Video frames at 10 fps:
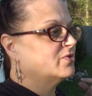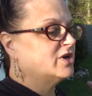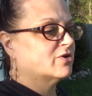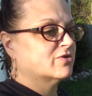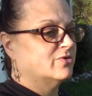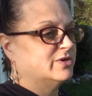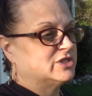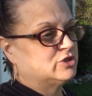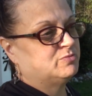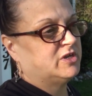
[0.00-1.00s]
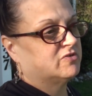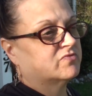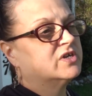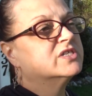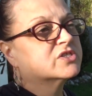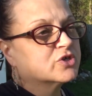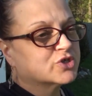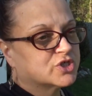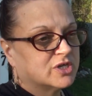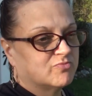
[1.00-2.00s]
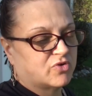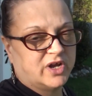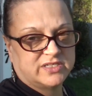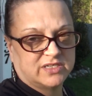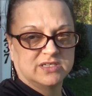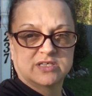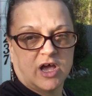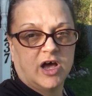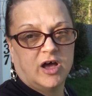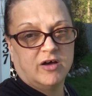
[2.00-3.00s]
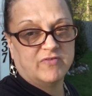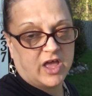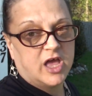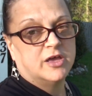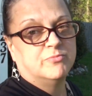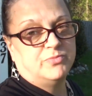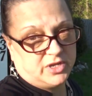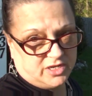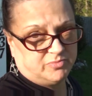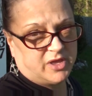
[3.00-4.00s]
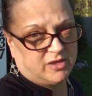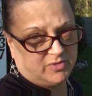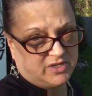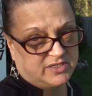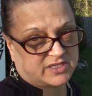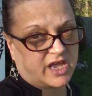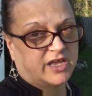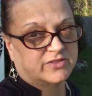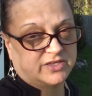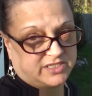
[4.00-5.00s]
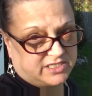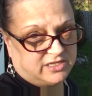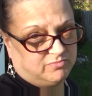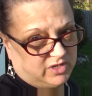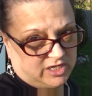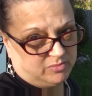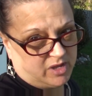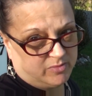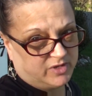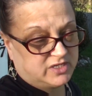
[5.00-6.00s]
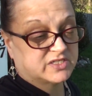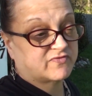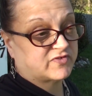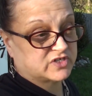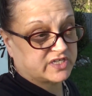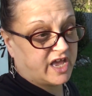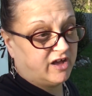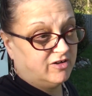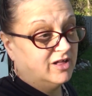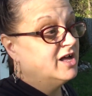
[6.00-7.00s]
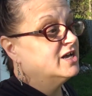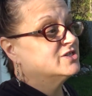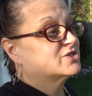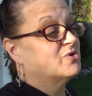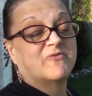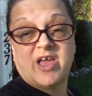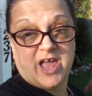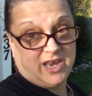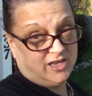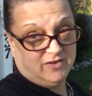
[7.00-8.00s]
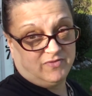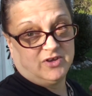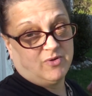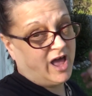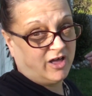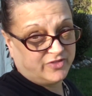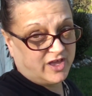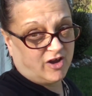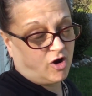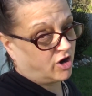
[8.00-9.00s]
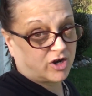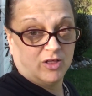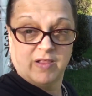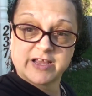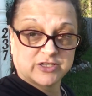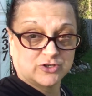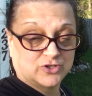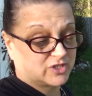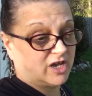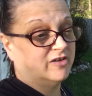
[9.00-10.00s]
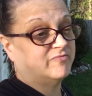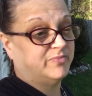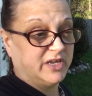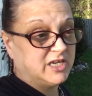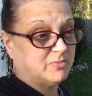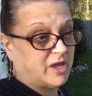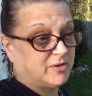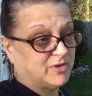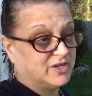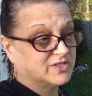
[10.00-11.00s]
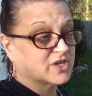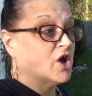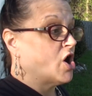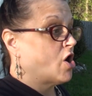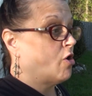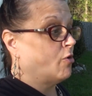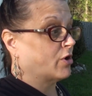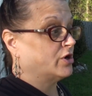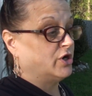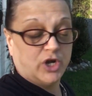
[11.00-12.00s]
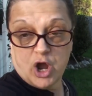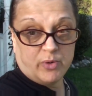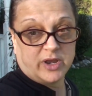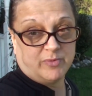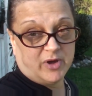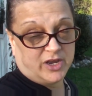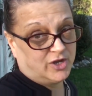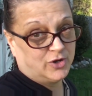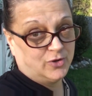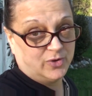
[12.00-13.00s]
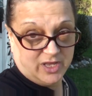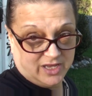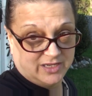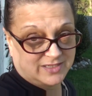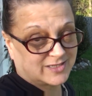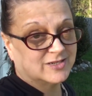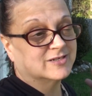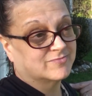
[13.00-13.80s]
we are going to be researching prices of Beanie Babies and listing Beanie Babies for sale. So if any of you out there are collectors of Beanie Babies or know anybody who is,